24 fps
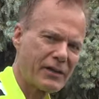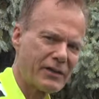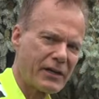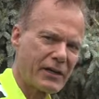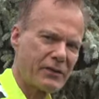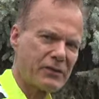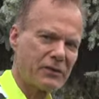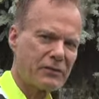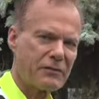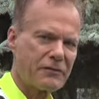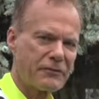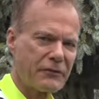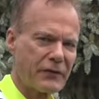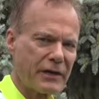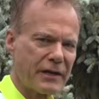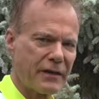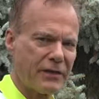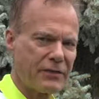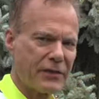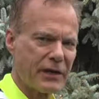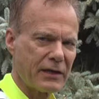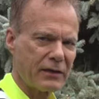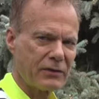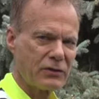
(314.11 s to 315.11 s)
another free
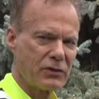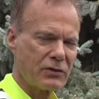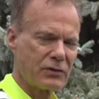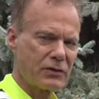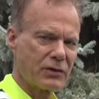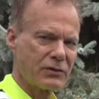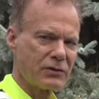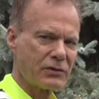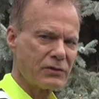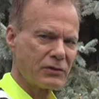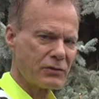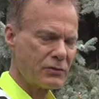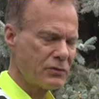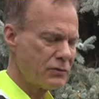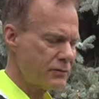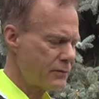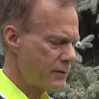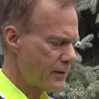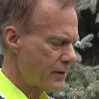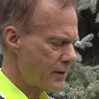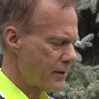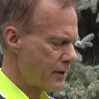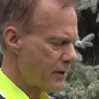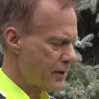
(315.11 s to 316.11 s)
thing you can do
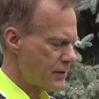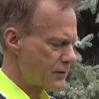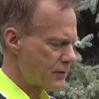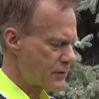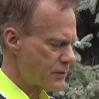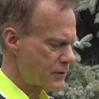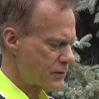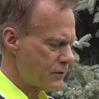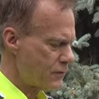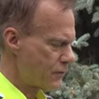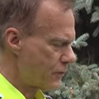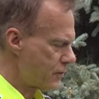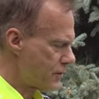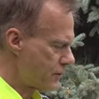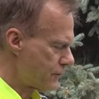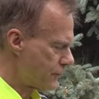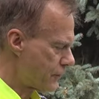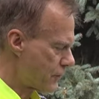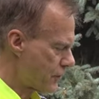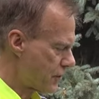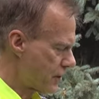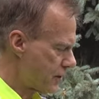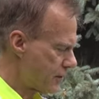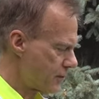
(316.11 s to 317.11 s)

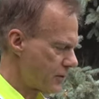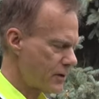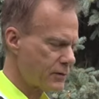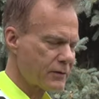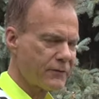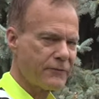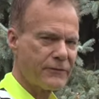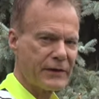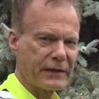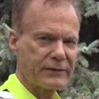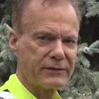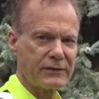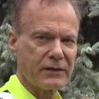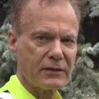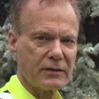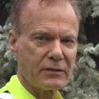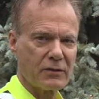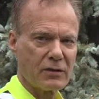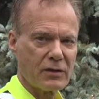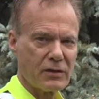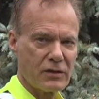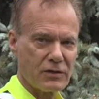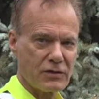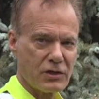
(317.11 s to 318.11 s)
for
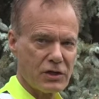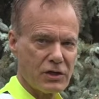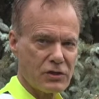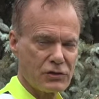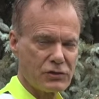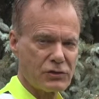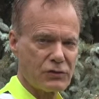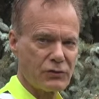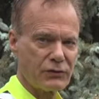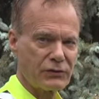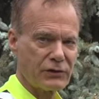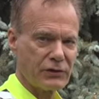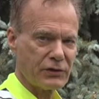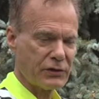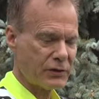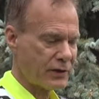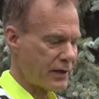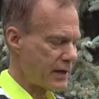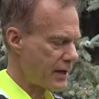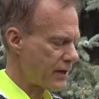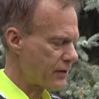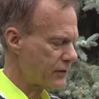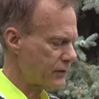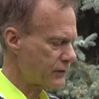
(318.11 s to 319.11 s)
fixing issues in your
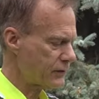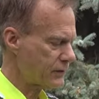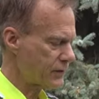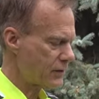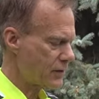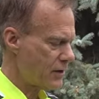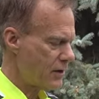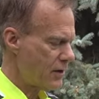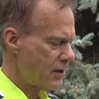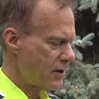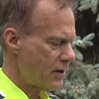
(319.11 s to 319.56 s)
house,